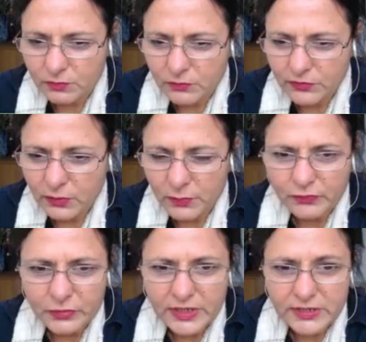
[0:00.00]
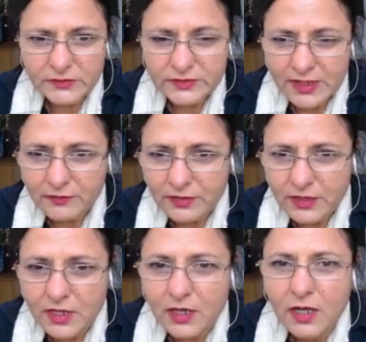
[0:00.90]
Before the age of 7,
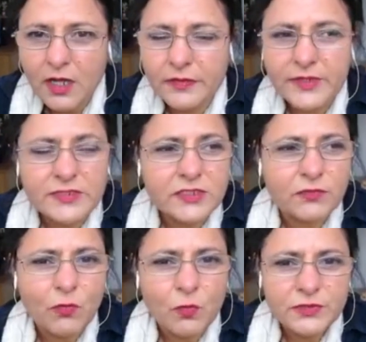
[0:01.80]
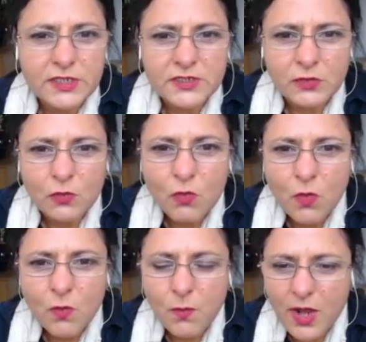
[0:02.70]
they just form such a core
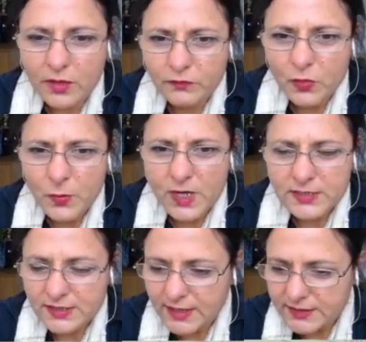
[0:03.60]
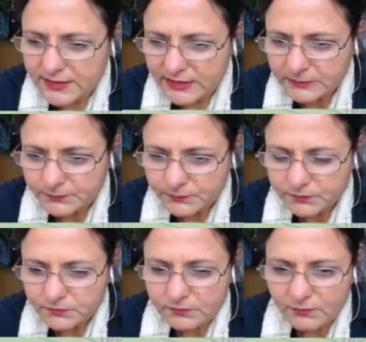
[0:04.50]
part of your personality.
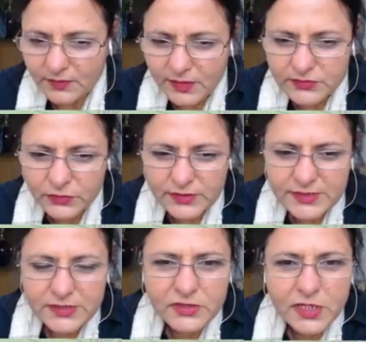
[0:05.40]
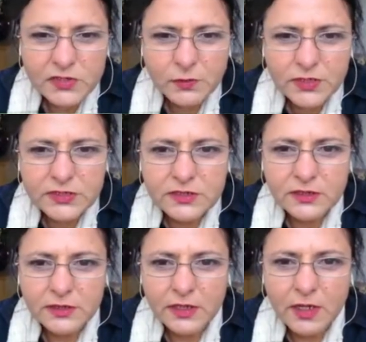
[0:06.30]
So there's a judgment
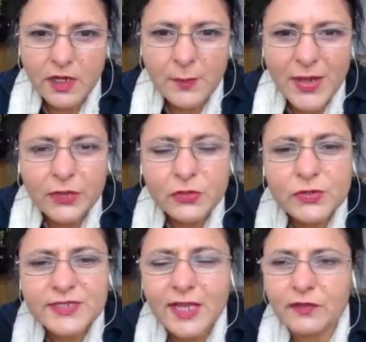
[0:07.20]
about yourself.